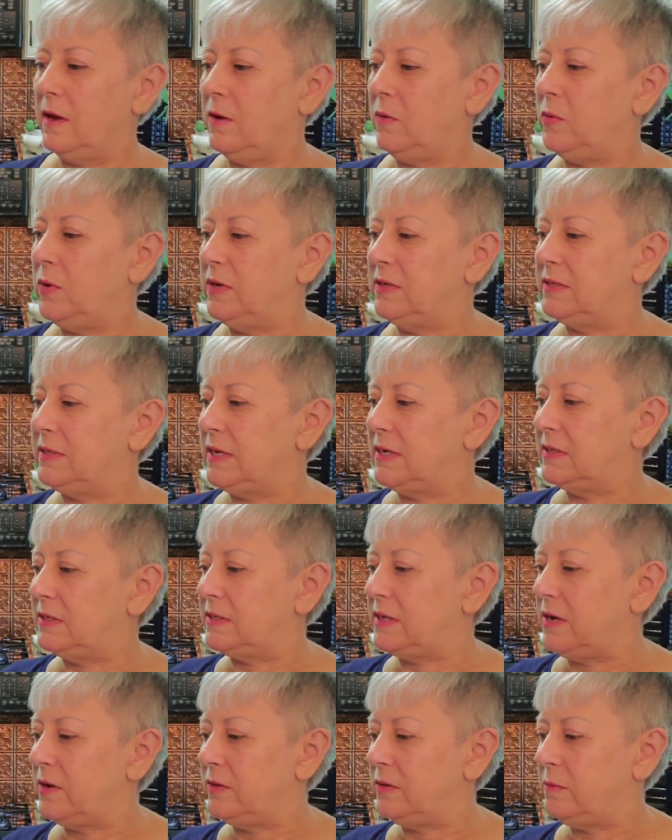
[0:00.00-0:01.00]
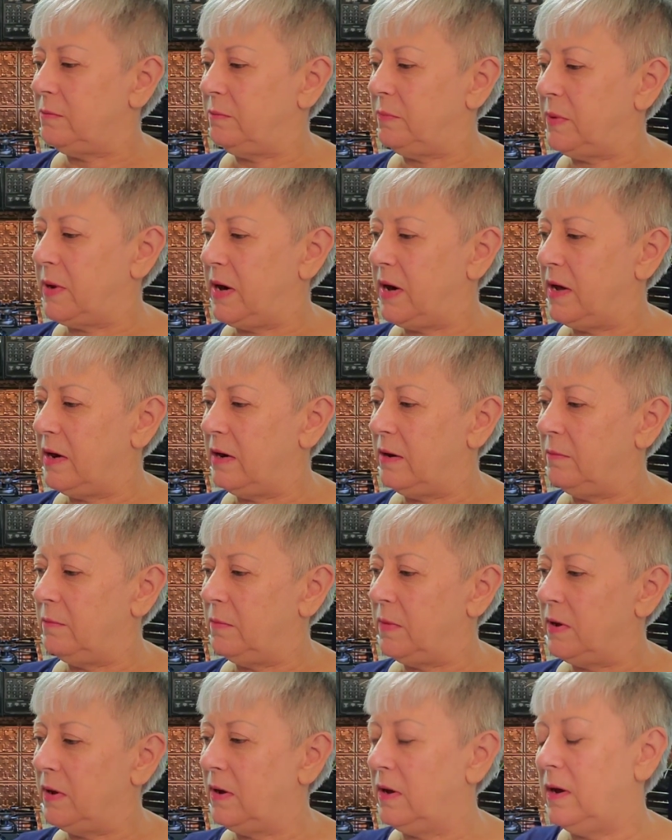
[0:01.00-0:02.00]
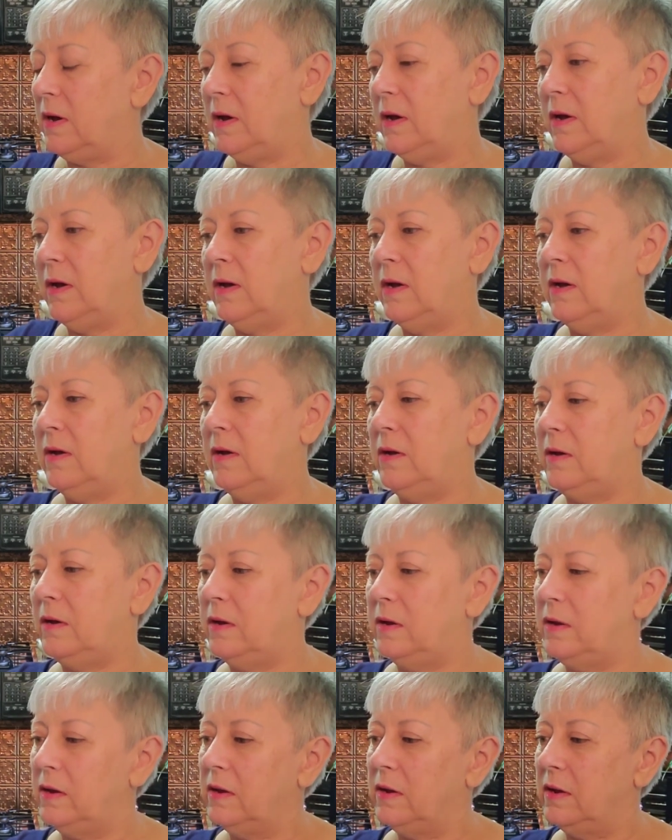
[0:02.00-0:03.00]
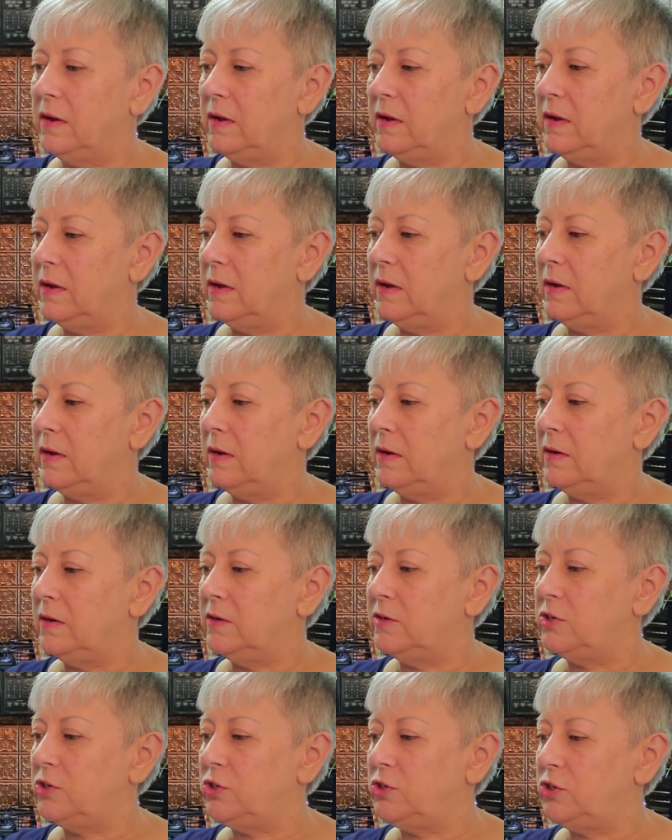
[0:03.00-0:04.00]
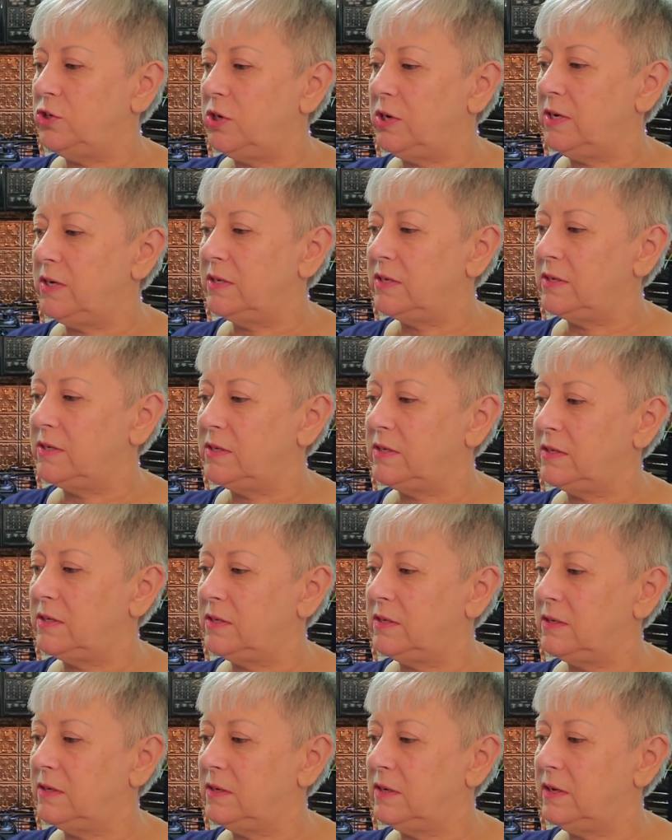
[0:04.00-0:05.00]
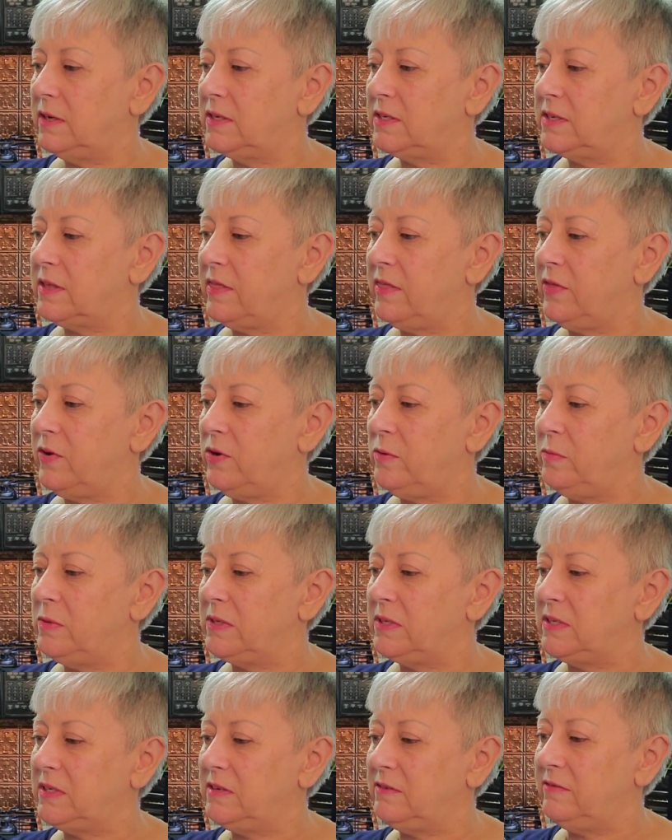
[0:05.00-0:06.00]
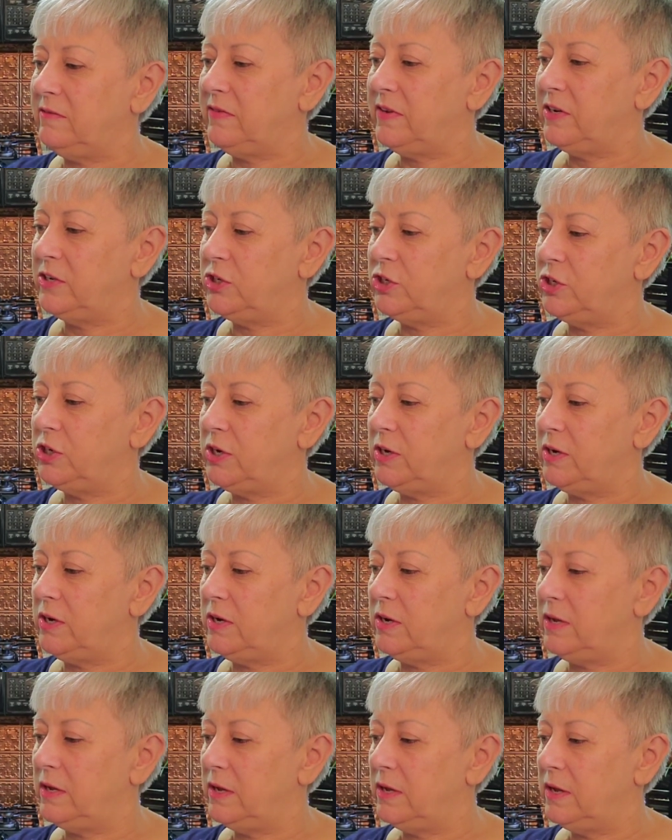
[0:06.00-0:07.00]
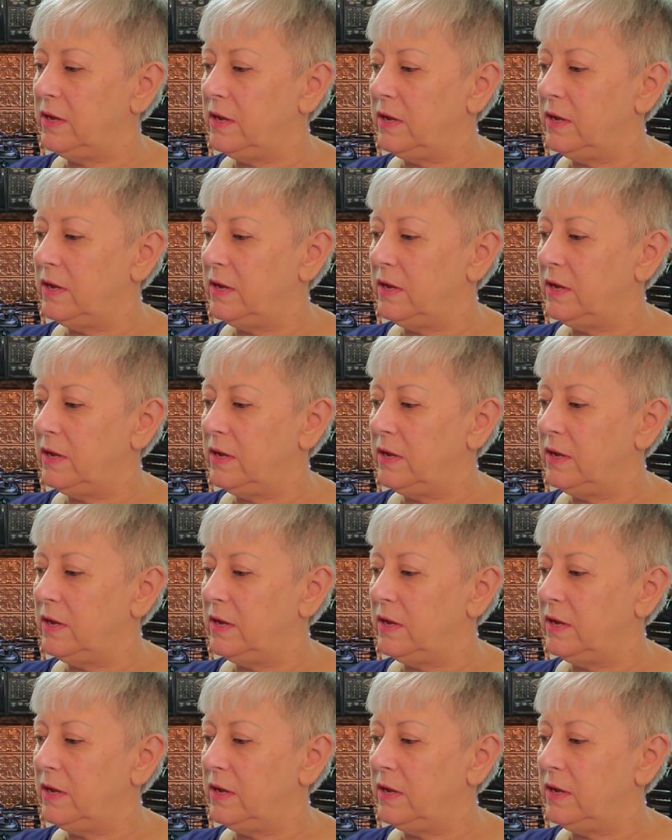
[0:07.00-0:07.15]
what does that say on the bottom? Uh, just, it's a Thermos Division